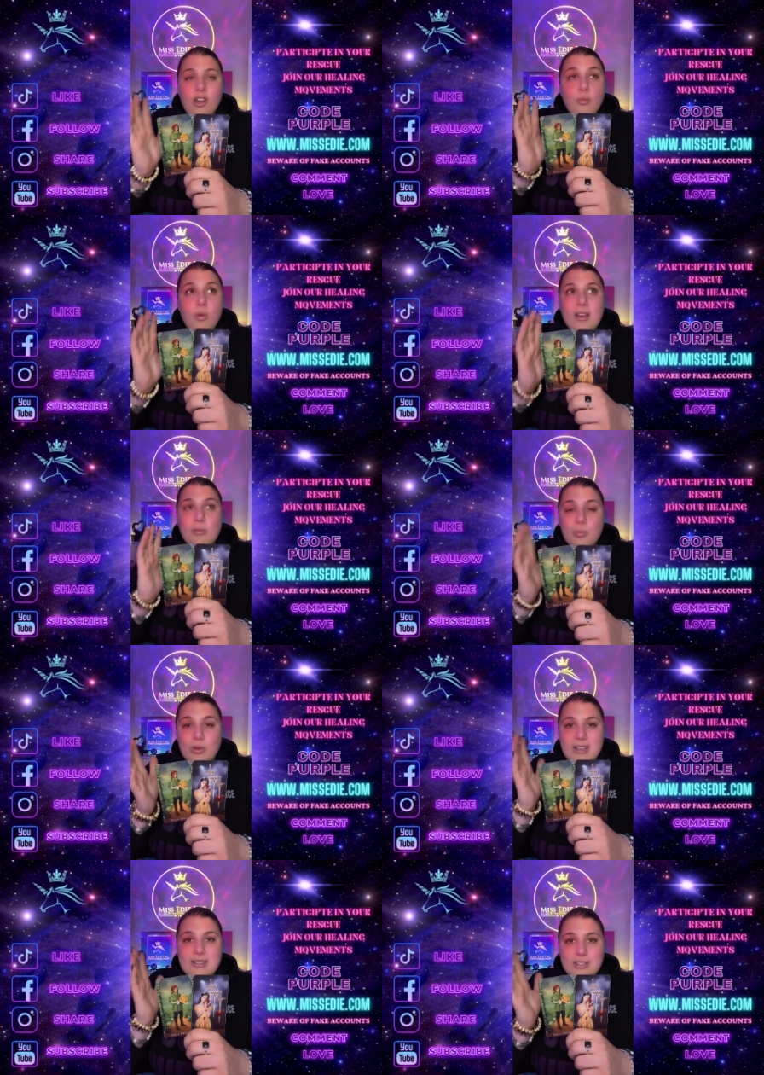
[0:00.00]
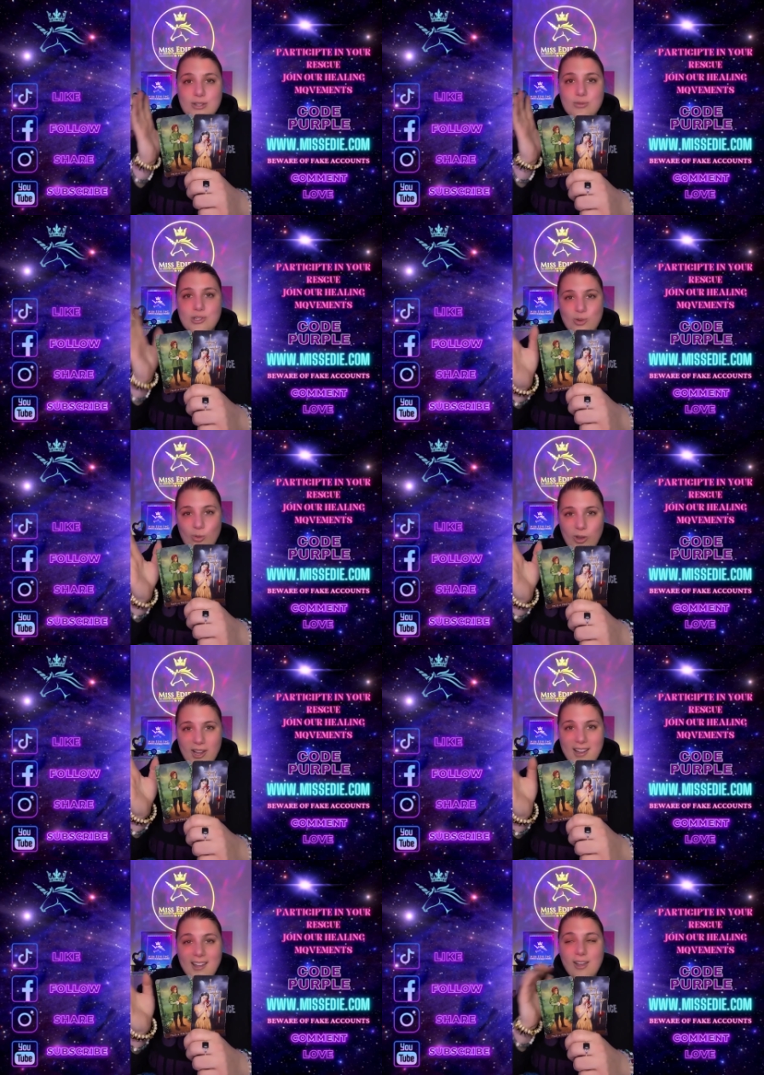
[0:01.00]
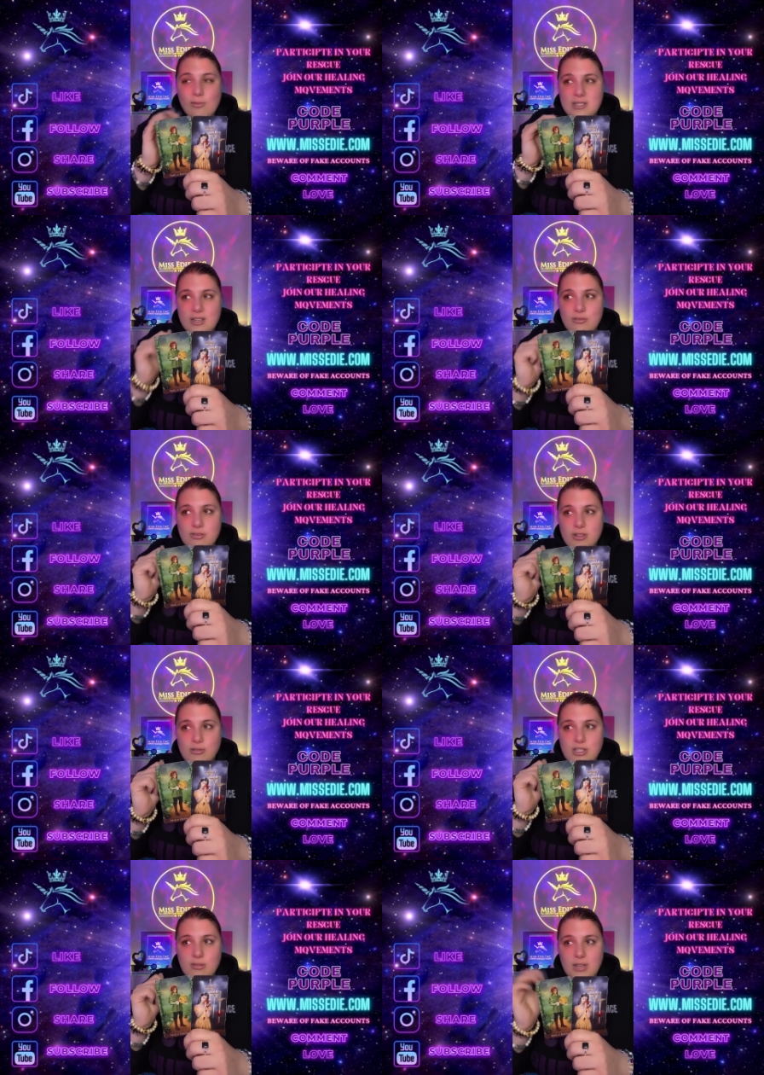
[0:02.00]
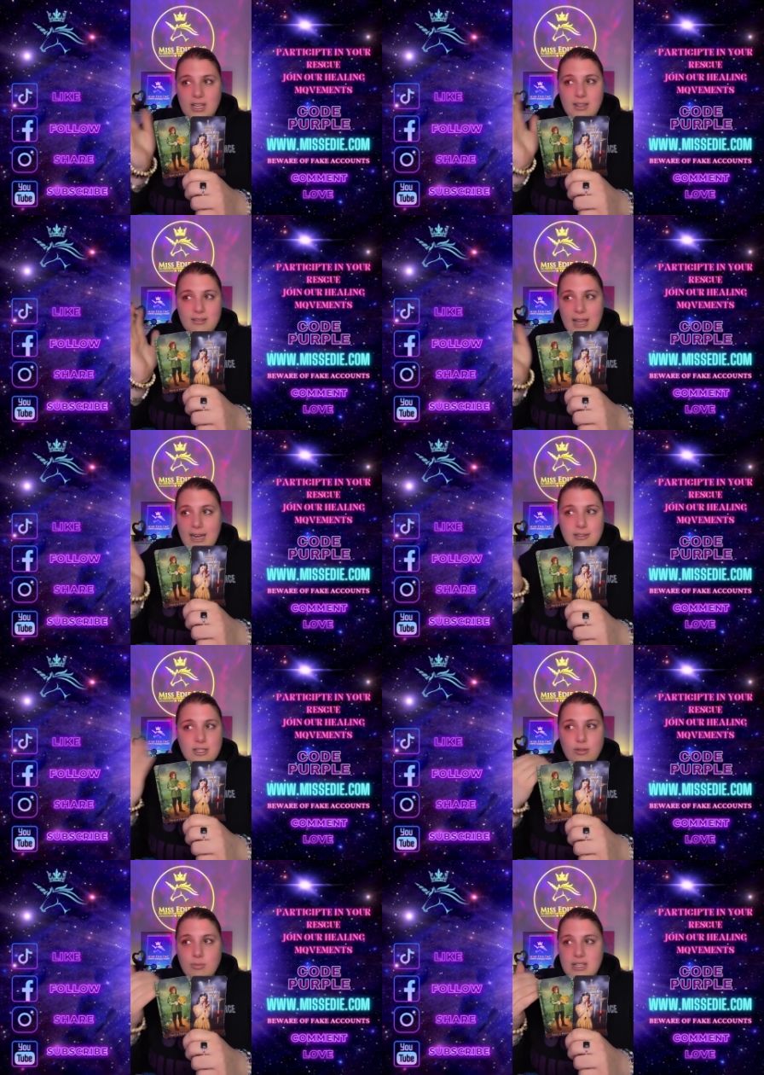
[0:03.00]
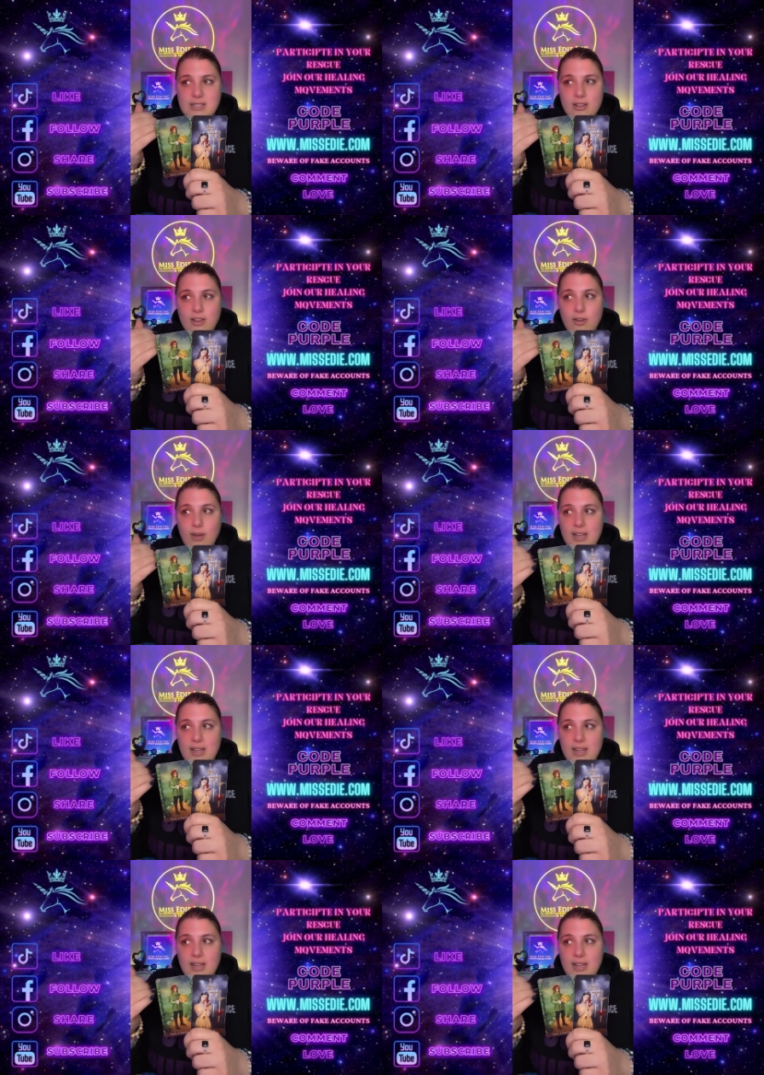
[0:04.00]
What brings you joy was introduced to me like two months ago,